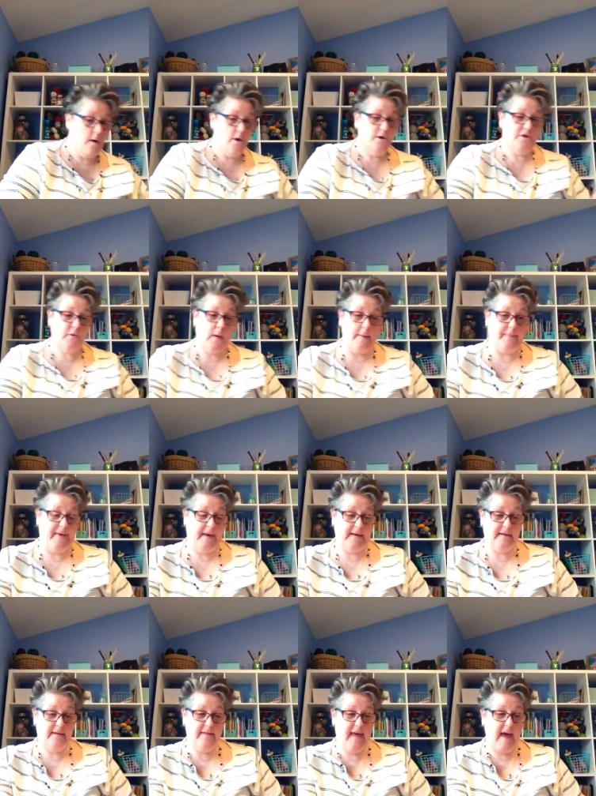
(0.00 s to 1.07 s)
So I
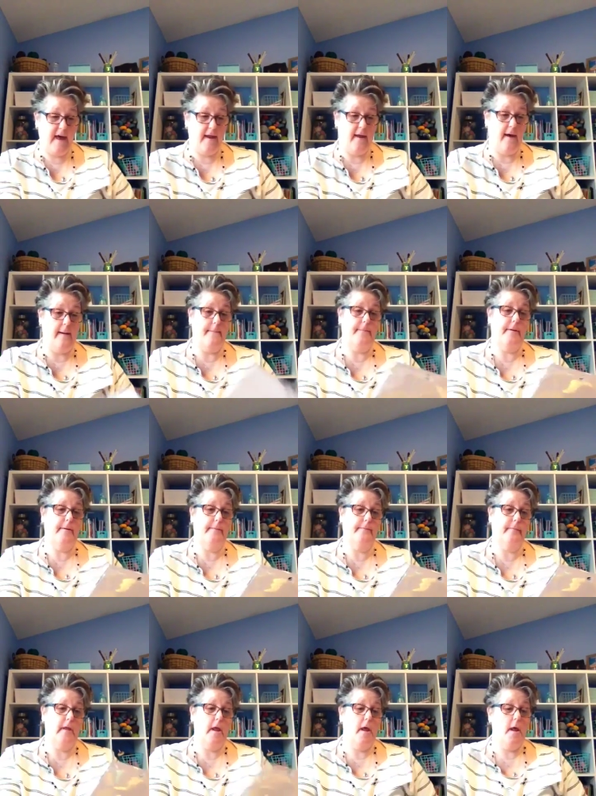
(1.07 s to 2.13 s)
picked that up.
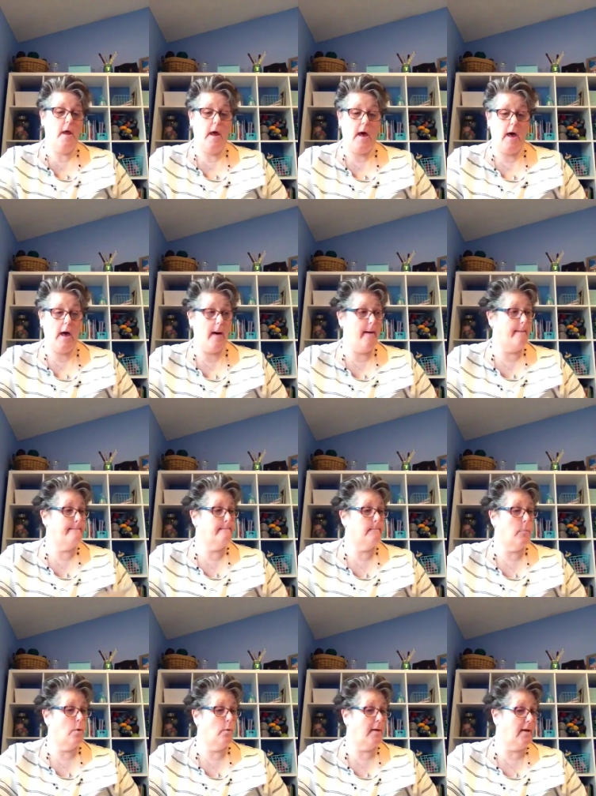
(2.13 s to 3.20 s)

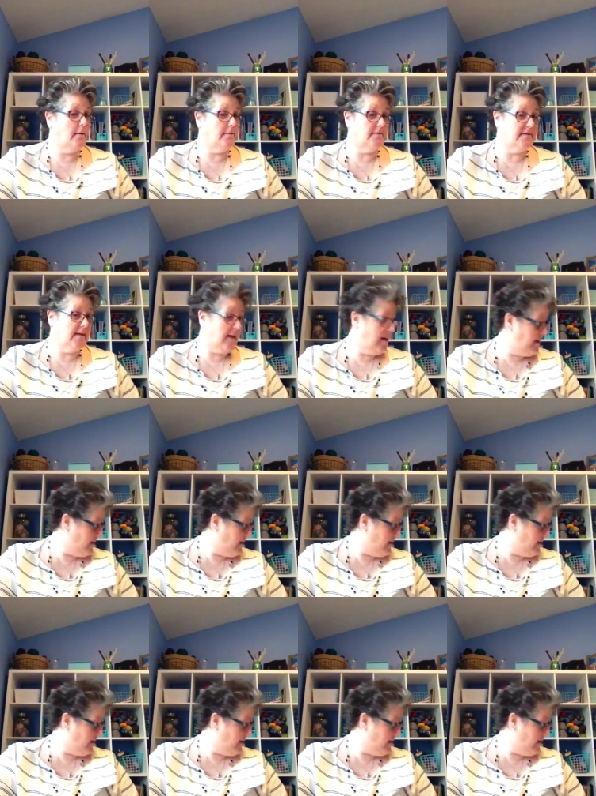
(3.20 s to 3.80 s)
What else did I